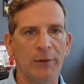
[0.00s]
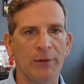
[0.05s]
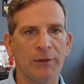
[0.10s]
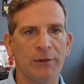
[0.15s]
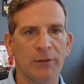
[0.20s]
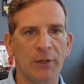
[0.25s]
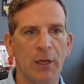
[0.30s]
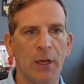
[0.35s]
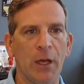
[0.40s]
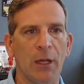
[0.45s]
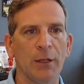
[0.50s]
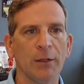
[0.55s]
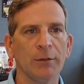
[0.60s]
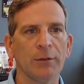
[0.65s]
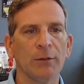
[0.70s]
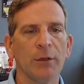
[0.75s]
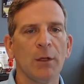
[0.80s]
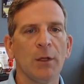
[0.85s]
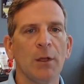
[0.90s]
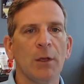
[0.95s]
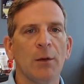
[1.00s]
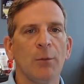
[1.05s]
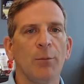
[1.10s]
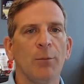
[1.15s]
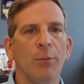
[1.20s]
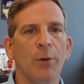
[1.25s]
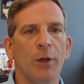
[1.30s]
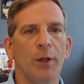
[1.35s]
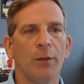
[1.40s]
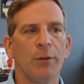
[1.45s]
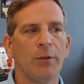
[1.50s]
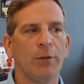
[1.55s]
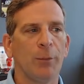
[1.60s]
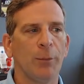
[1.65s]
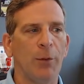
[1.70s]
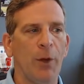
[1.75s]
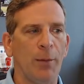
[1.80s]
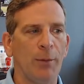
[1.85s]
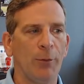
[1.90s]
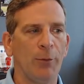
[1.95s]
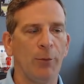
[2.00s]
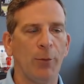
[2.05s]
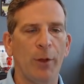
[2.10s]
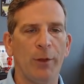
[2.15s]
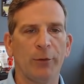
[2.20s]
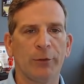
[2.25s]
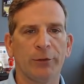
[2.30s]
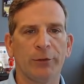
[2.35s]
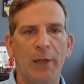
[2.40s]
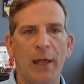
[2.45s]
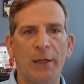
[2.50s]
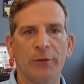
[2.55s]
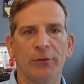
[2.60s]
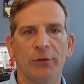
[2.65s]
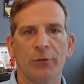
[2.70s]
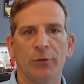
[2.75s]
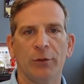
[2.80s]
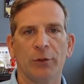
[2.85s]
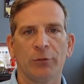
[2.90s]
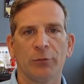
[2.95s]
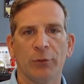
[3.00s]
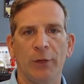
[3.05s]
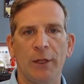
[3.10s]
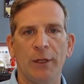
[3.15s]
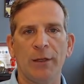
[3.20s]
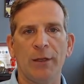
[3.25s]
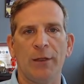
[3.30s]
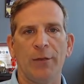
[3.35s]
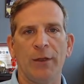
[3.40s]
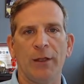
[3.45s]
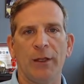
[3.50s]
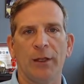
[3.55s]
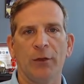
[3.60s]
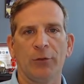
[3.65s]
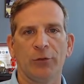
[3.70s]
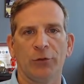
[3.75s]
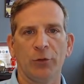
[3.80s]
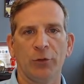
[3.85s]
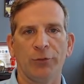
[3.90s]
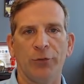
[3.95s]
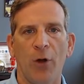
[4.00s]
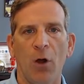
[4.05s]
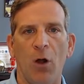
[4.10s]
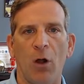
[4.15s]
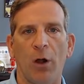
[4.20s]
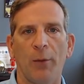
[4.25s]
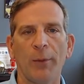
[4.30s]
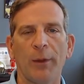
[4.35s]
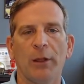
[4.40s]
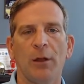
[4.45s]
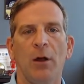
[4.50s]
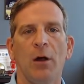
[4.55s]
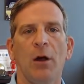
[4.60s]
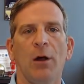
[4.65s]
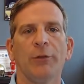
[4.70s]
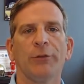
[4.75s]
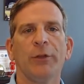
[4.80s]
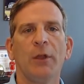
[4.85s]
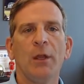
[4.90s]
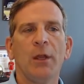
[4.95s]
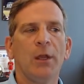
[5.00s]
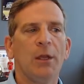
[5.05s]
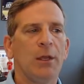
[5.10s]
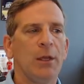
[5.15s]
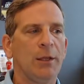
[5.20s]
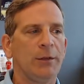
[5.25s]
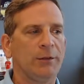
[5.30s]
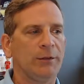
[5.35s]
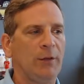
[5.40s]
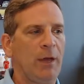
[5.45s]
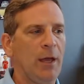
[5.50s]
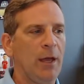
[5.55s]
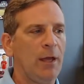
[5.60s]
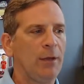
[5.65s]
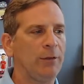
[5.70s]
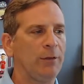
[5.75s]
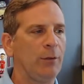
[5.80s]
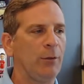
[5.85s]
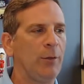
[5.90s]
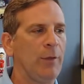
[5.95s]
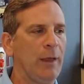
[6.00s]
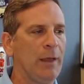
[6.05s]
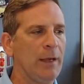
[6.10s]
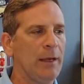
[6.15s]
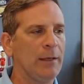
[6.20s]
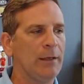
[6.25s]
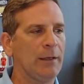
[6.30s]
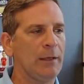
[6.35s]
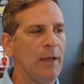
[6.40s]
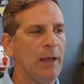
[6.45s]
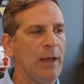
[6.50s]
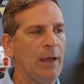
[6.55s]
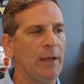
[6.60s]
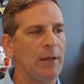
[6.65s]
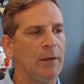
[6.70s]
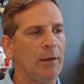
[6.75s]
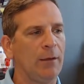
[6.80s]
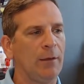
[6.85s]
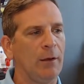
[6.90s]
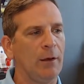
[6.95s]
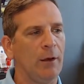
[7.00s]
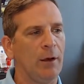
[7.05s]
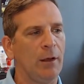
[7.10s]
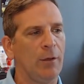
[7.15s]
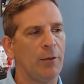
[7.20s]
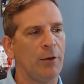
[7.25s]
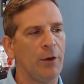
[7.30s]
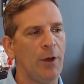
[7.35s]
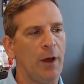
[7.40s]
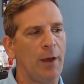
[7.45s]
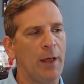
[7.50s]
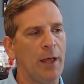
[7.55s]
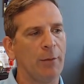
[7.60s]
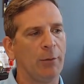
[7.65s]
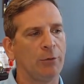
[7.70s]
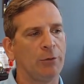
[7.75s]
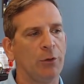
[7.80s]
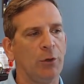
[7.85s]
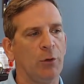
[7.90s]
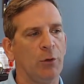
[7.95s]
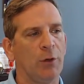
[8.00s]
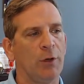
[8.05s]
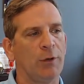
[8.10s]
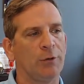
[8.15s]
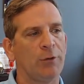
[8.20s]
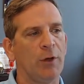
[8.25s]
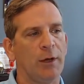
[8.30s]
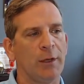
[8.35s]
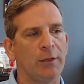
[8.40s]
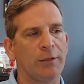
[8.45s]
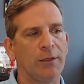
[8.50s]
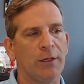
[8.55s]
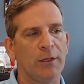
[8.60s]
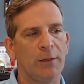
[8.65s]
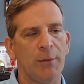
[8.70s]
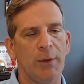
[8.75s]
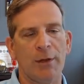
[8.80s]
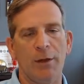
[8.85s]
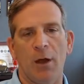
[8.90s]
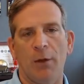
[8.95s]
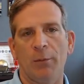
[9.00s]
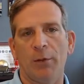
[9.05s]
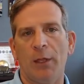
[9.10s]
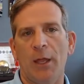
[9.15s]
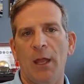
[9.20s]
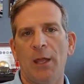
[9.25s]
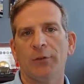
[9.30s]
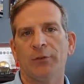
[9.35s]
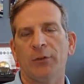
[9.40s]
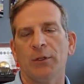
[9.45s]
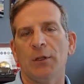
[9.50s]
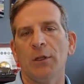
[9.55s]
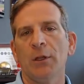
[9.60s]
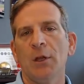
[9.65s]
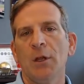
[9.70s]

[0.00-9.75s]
sense. But the problem with the way their statute is written, I think it goes too far, because it says when they indicate they're not able to or does not intend to meet an obligation.